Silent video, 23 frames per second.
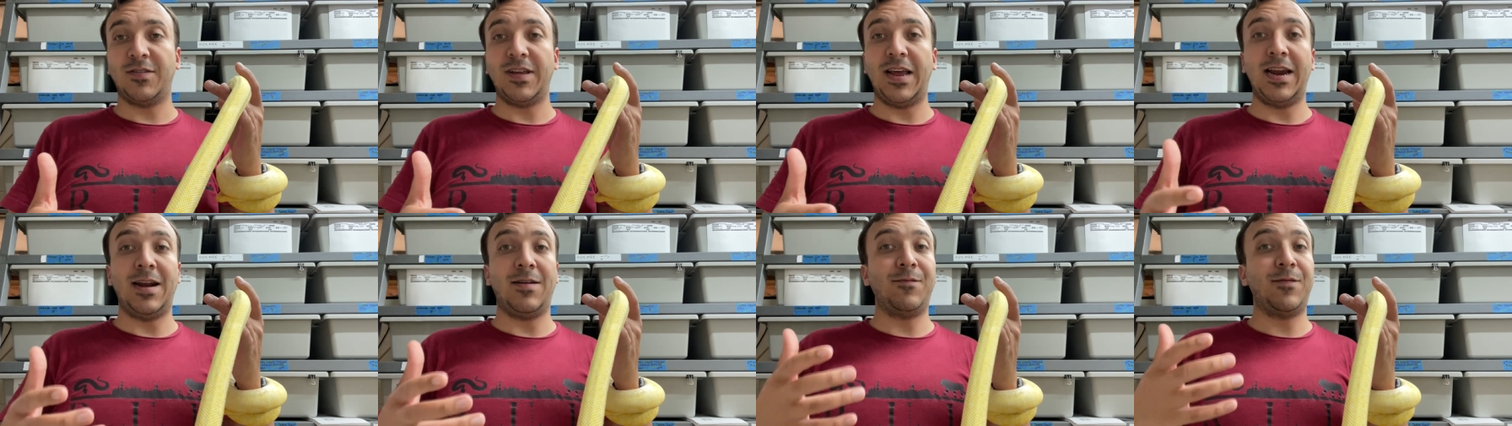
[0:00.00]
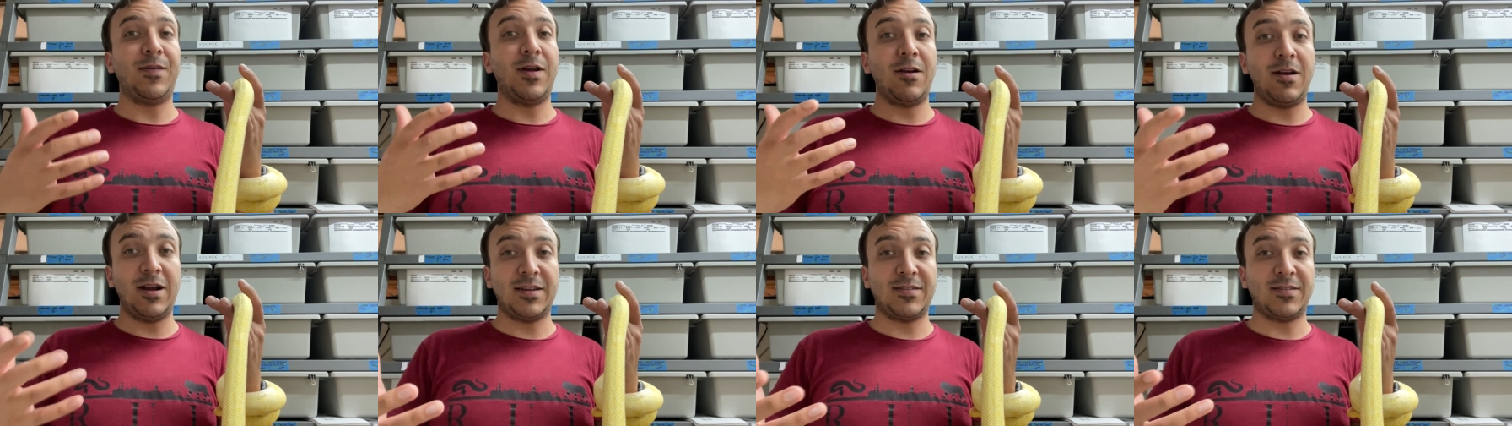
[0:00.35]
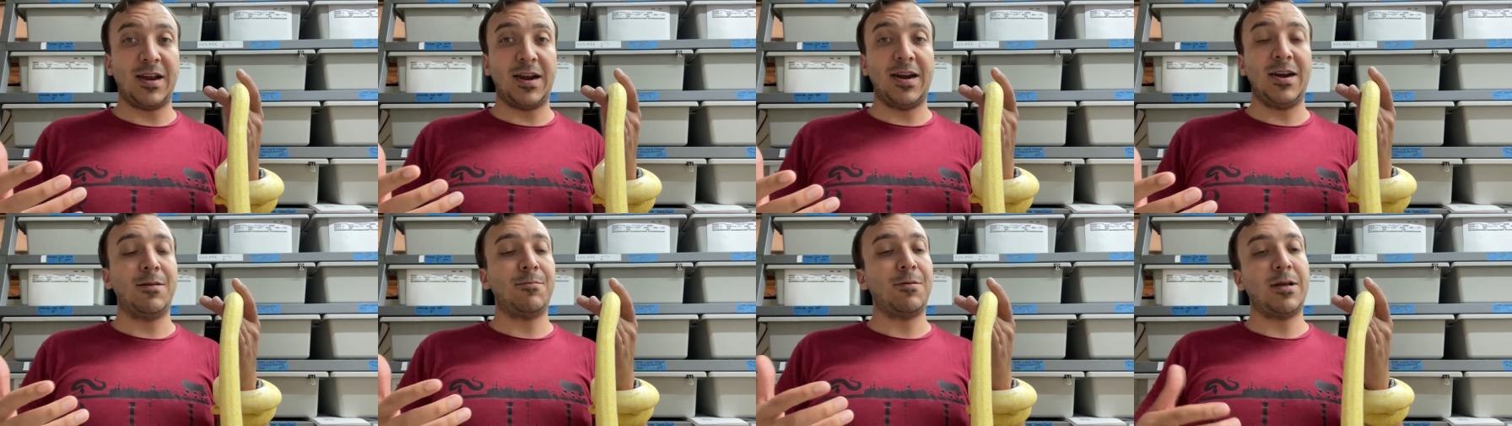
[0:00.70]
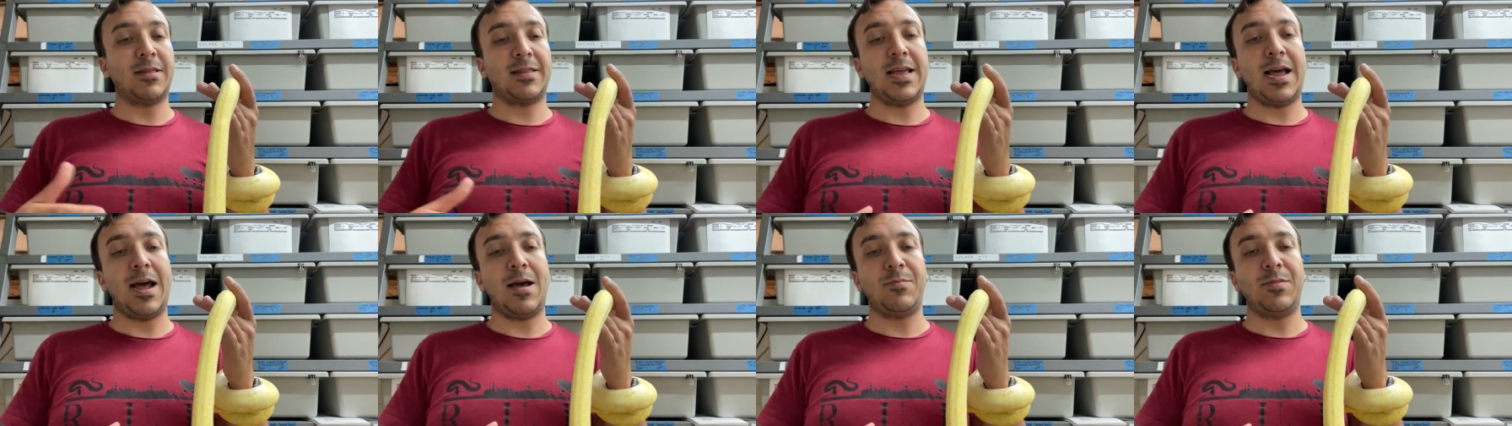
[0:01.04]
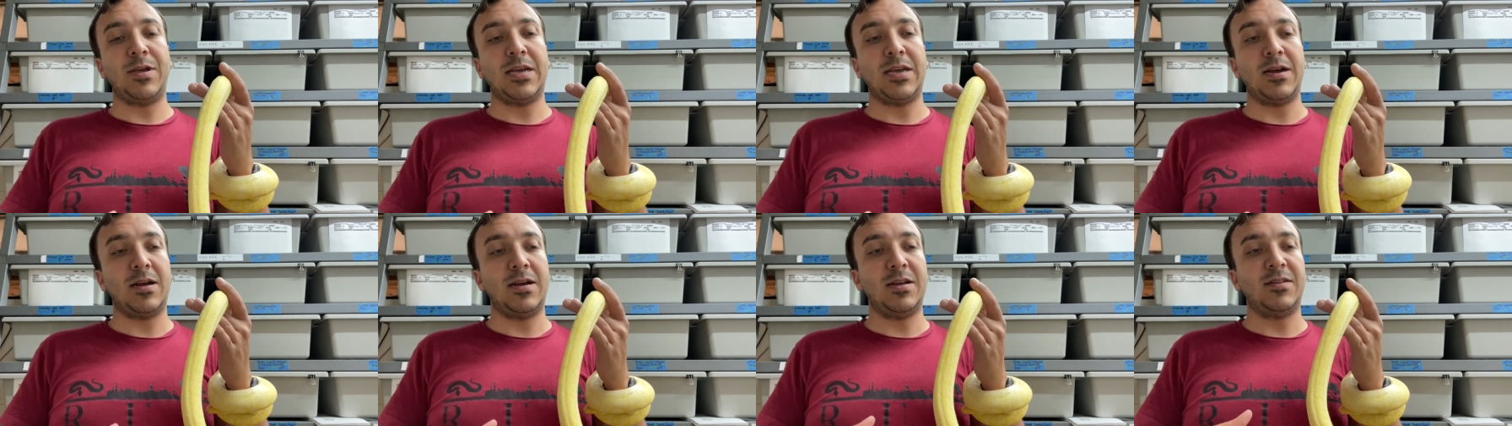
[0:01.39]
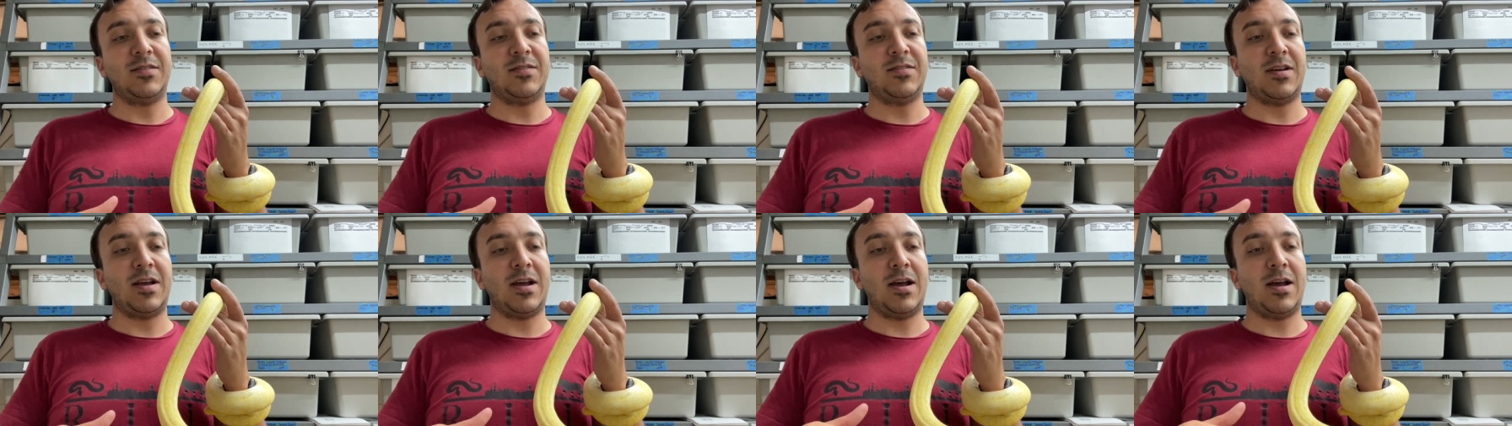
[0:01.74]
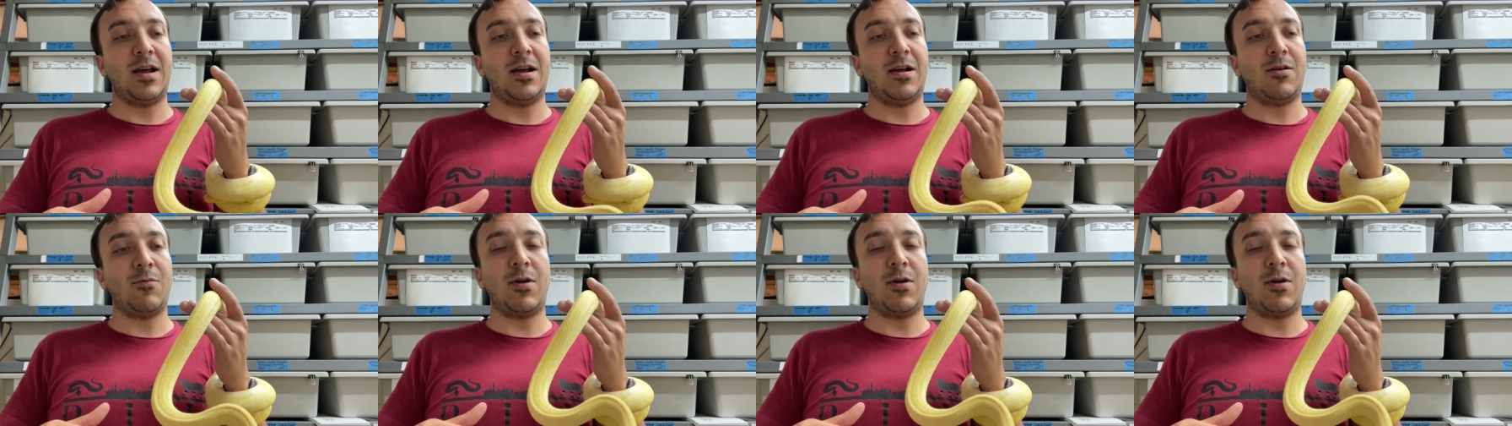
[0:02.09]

and I'm very excited about that because uh,